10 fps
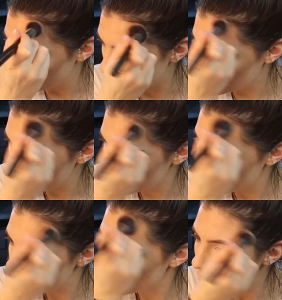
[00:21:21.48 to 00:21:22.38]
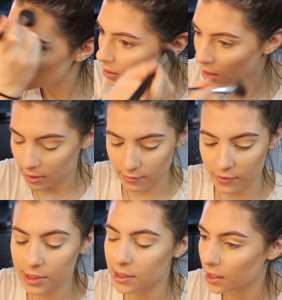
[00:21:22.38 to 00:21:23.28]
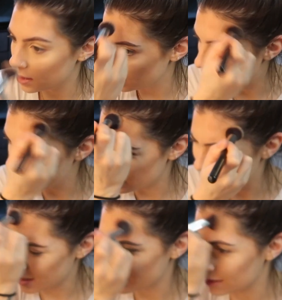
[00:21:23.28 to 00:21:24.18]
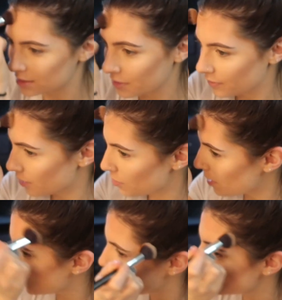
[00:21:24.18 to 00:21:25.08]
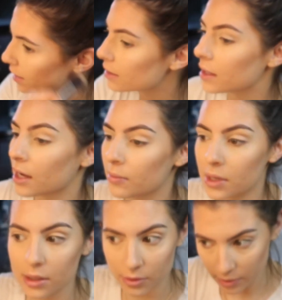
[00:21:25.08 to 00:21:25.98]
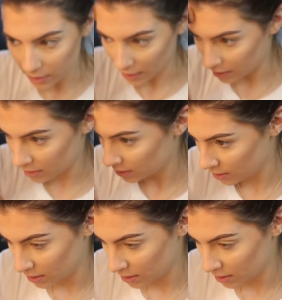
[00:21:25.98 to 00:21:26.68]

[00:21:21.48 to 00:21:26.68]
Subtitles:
to like come visit and all that kind of stuff. Like, why? Like, I'm not doing that.